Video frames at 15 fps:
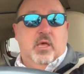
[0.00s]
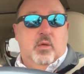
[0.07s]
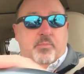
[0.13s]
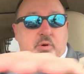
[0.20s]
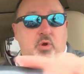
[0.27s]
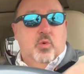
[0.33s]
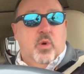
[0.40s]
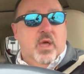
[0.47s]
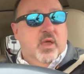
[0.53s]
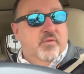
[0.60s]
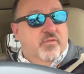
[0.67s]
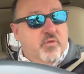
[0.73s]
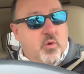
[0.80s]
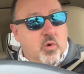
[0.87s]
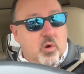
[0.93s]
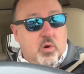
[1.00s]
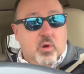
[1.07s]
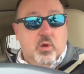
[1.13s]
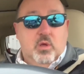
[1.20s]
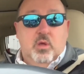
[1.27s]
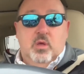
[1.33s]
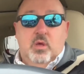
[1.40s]
put away for
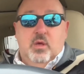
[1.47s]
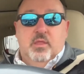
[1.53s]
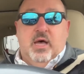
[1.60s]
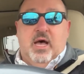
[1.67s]
the